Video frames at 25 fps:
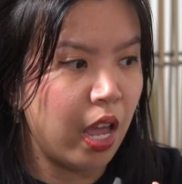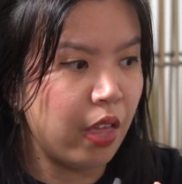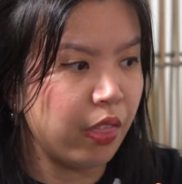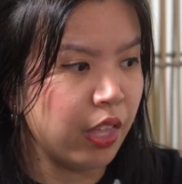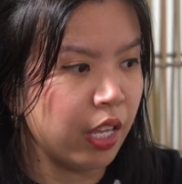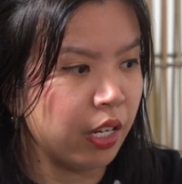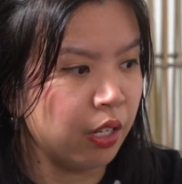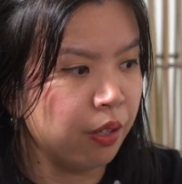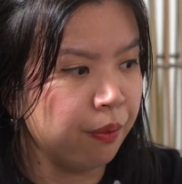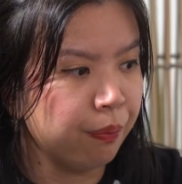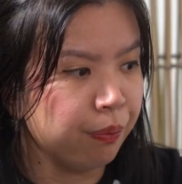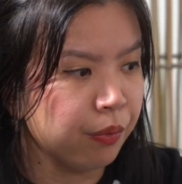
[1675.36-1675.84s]
And
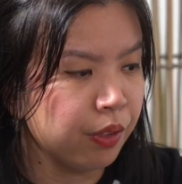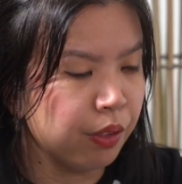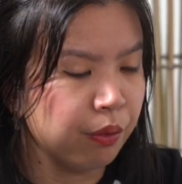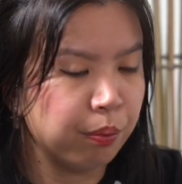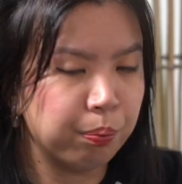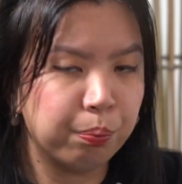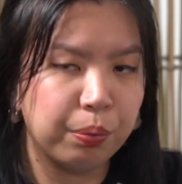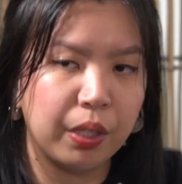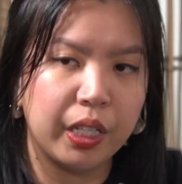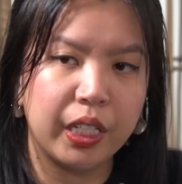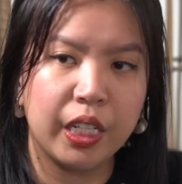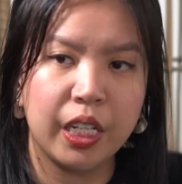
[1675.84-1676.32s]
then
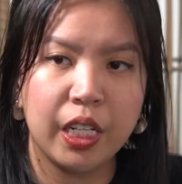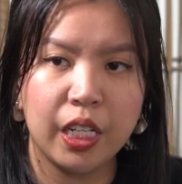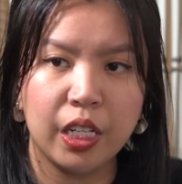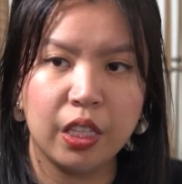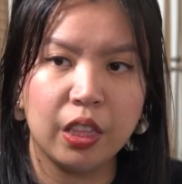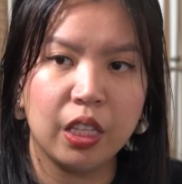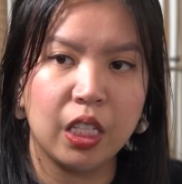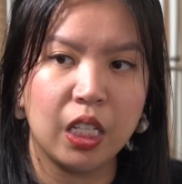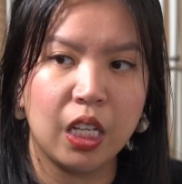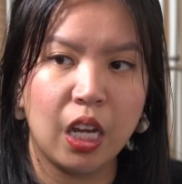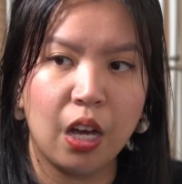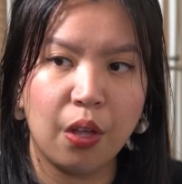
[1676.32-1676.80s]
bloody in
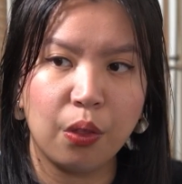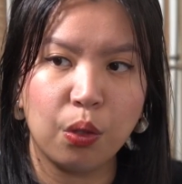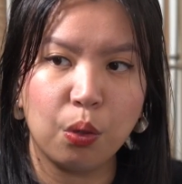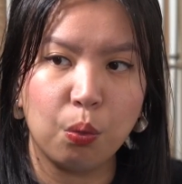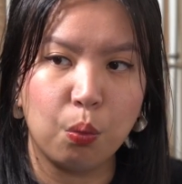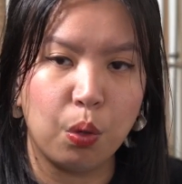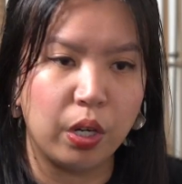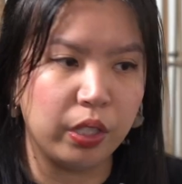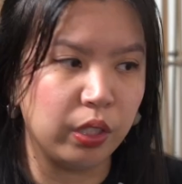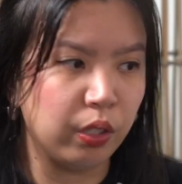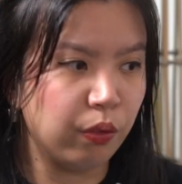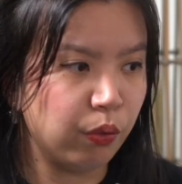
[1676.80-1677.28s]
the other
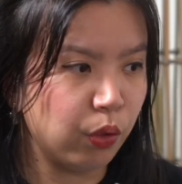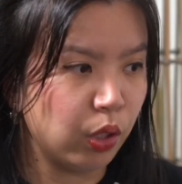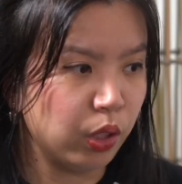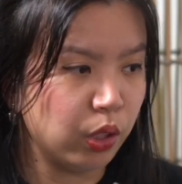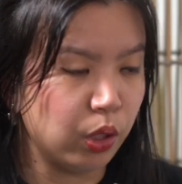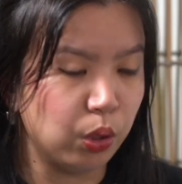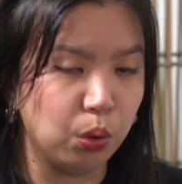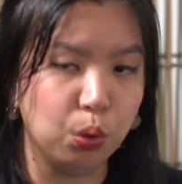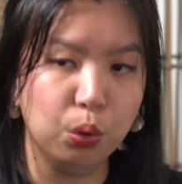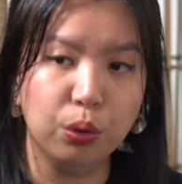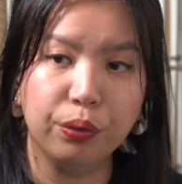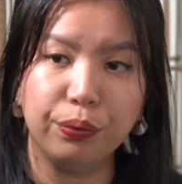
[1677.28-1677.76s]
one, you've got
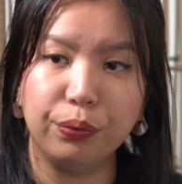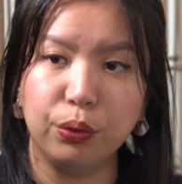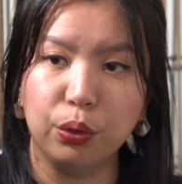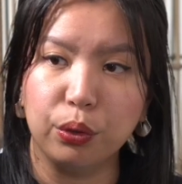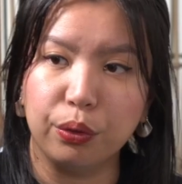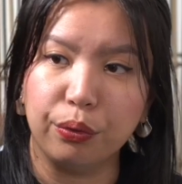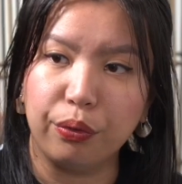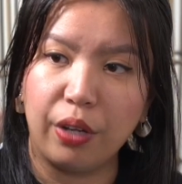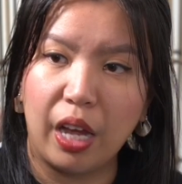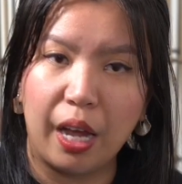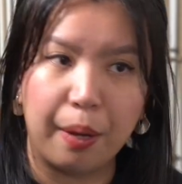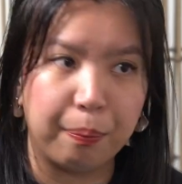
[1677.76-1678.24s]
your doof
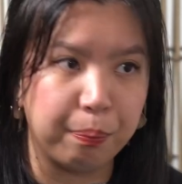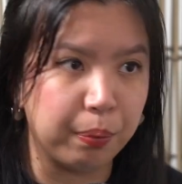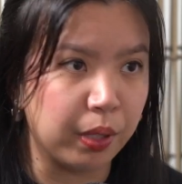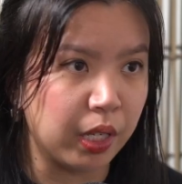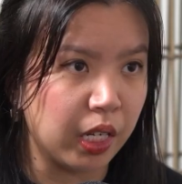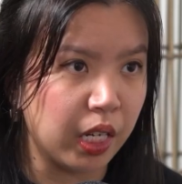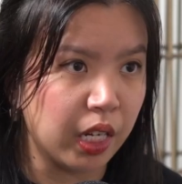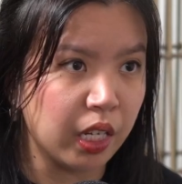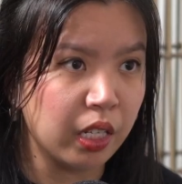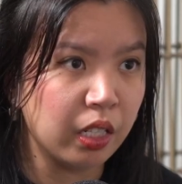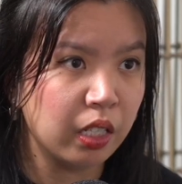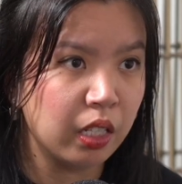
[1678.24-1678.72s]
doof
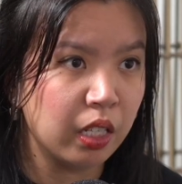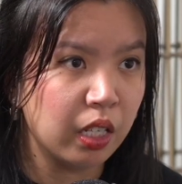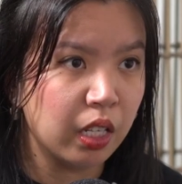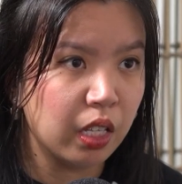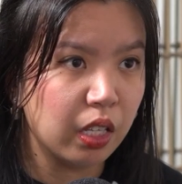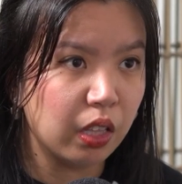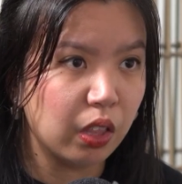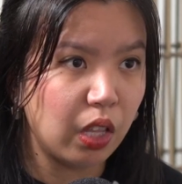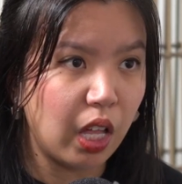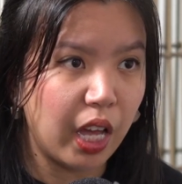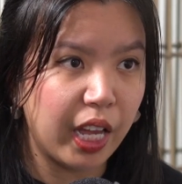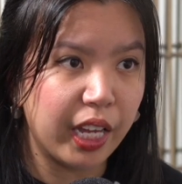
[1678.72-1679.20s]
happening.
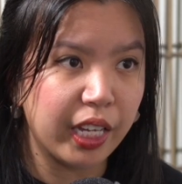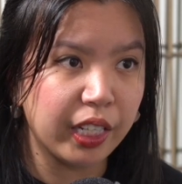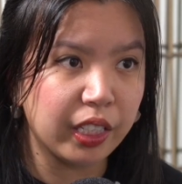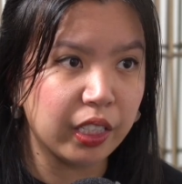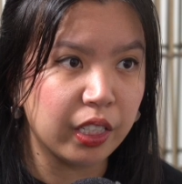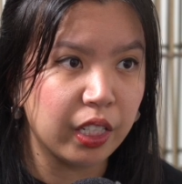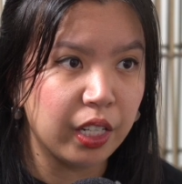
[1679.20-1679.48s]
Like